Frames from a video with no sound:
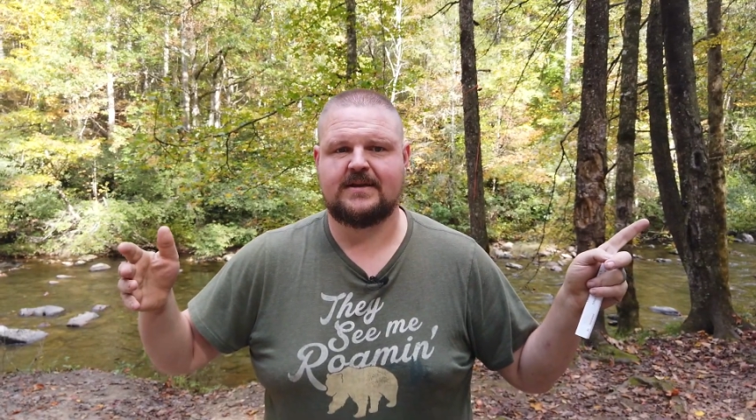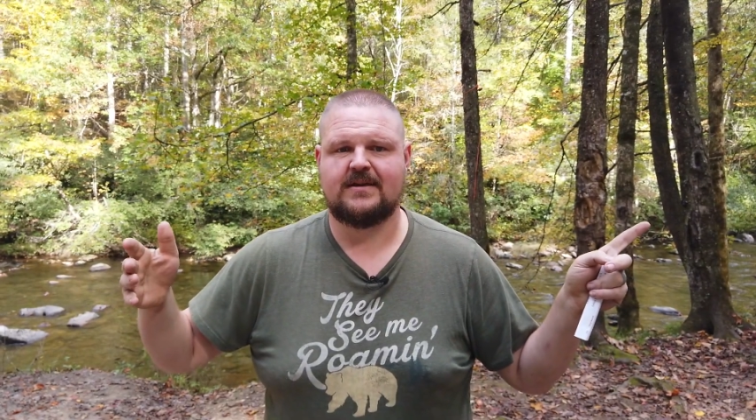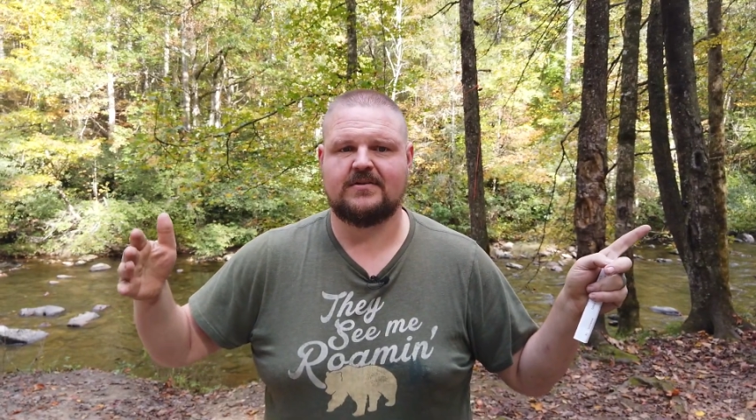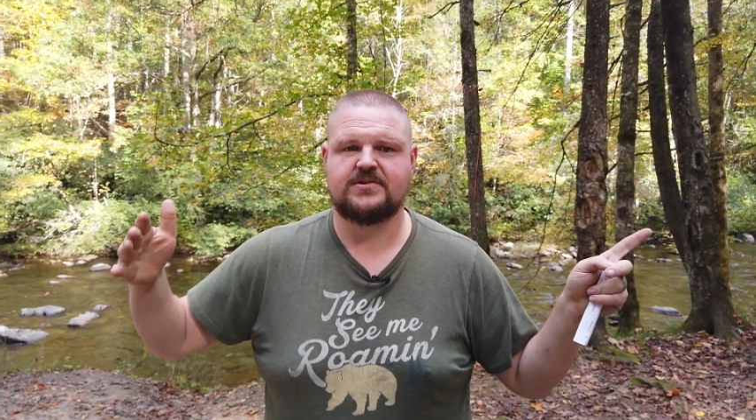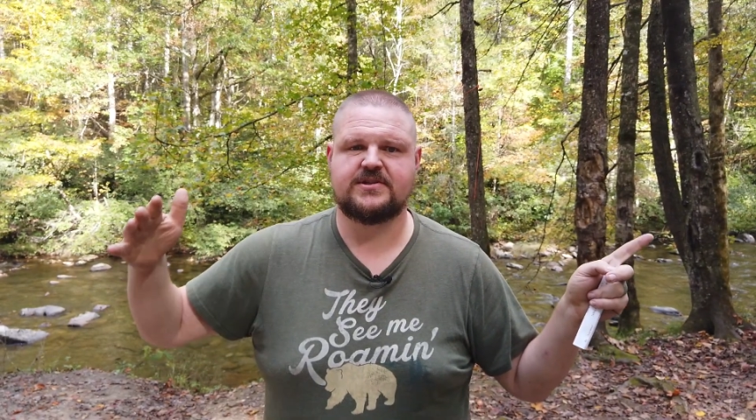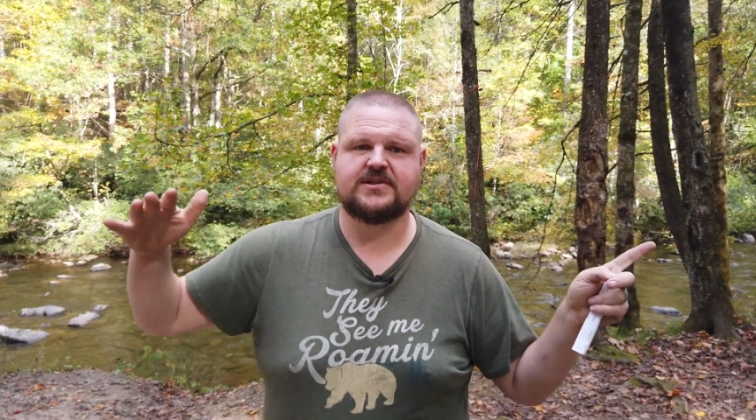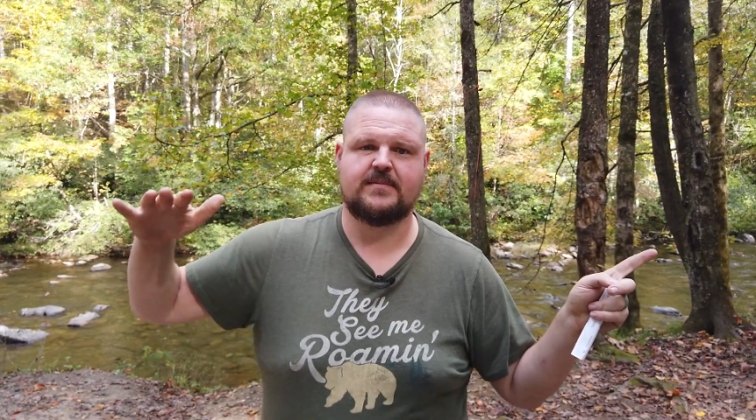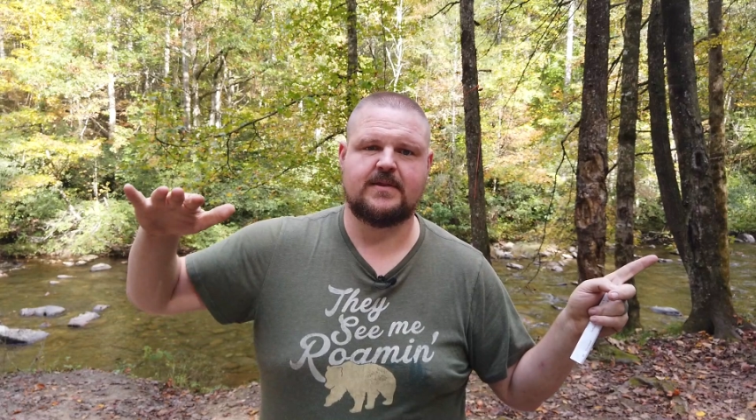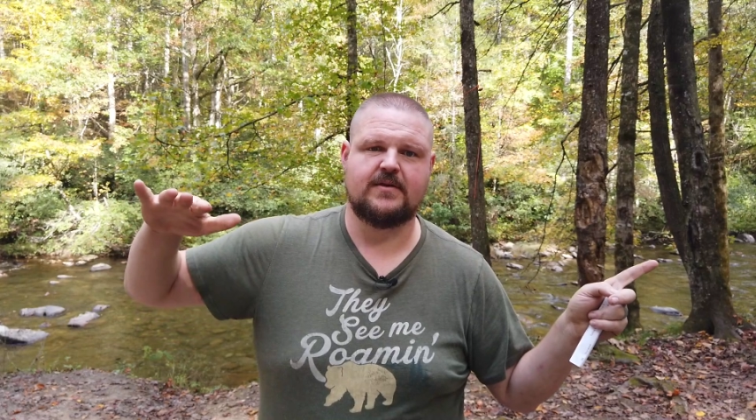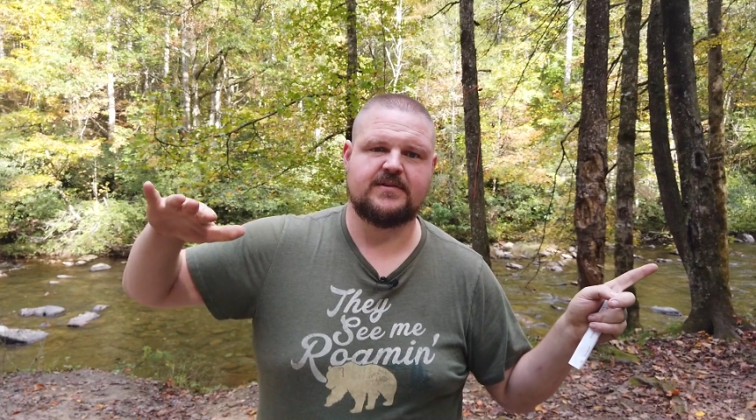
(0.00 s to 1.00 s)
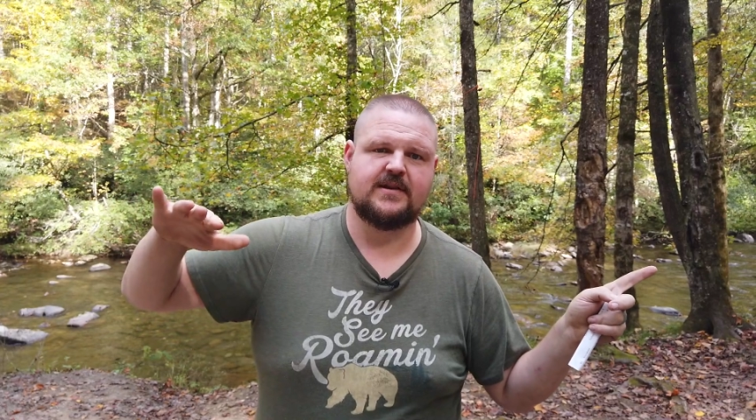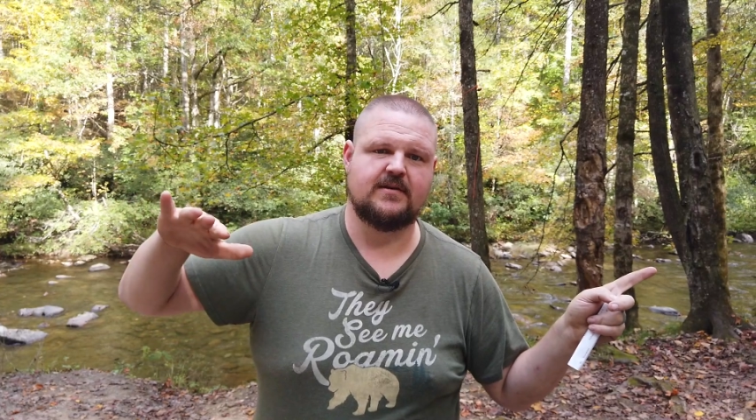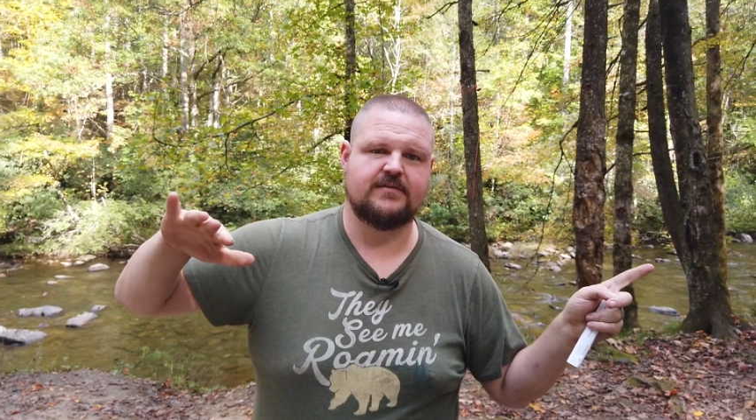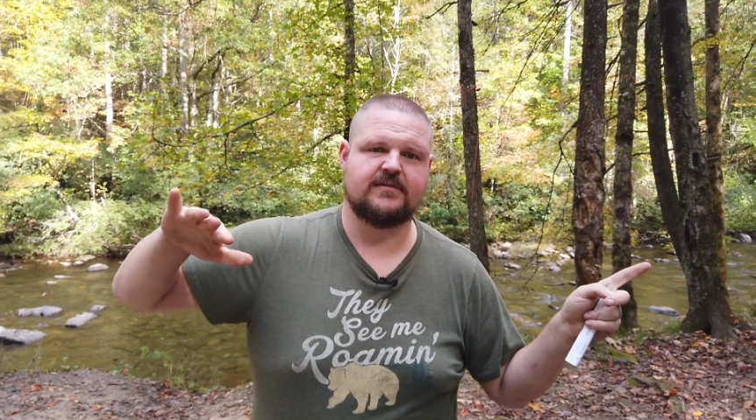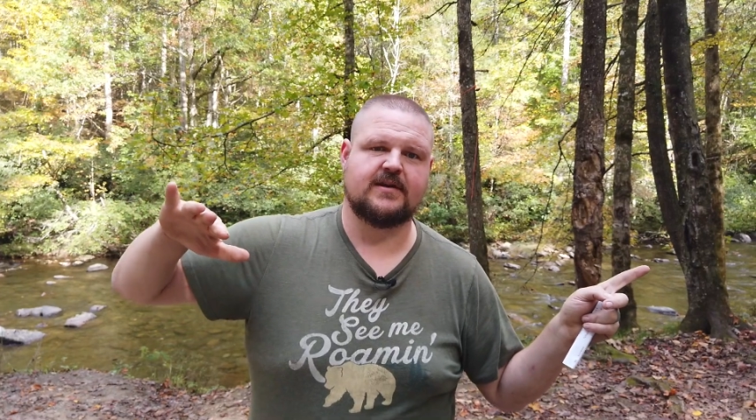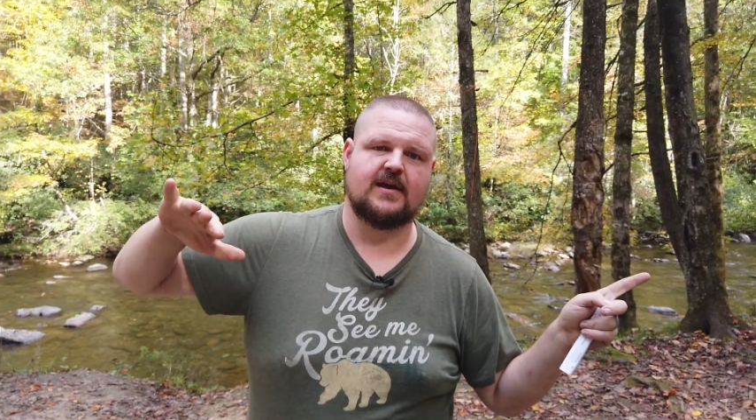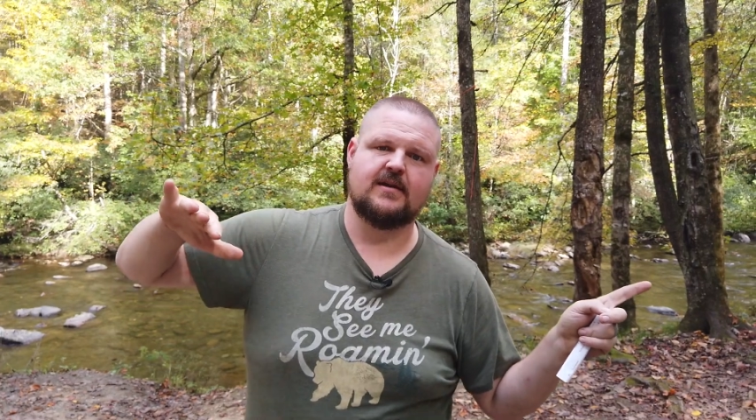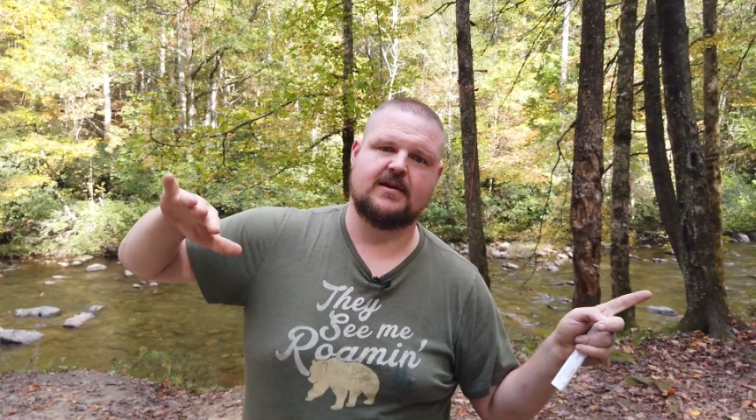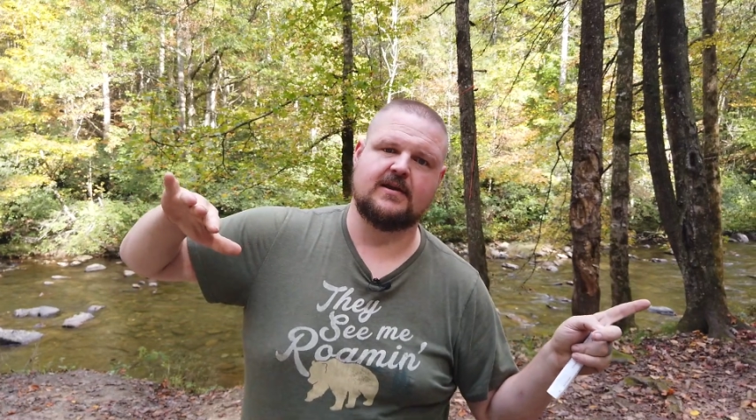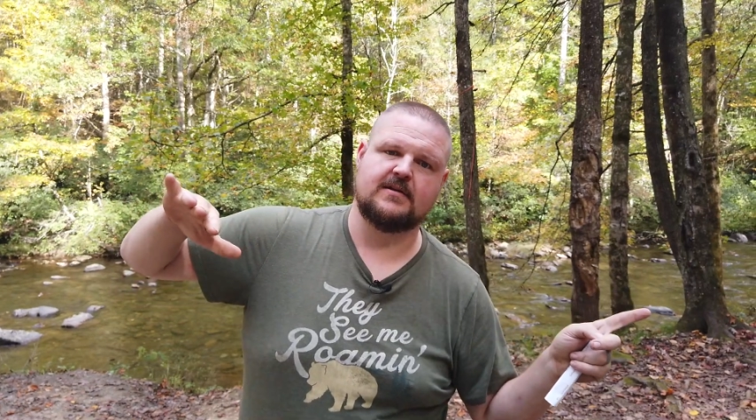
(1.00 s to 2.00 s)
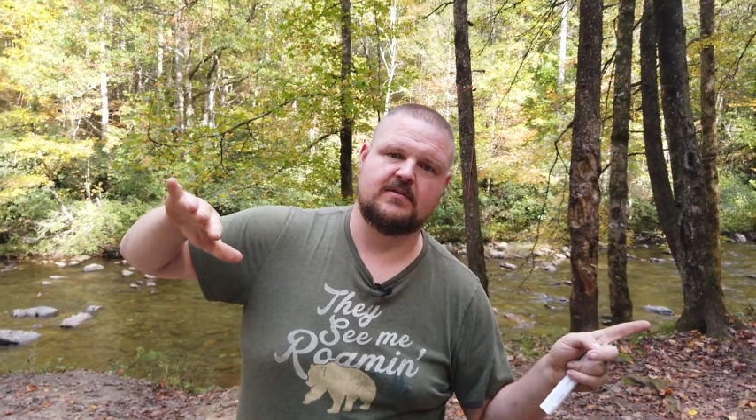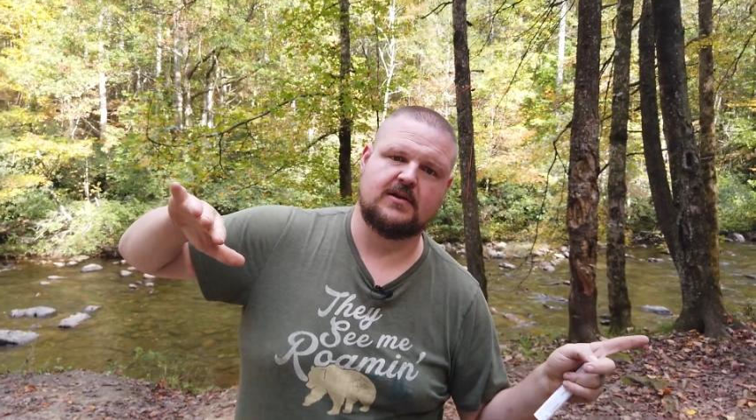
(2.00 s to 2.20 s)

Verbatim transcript: you know, just some of those hills kind of get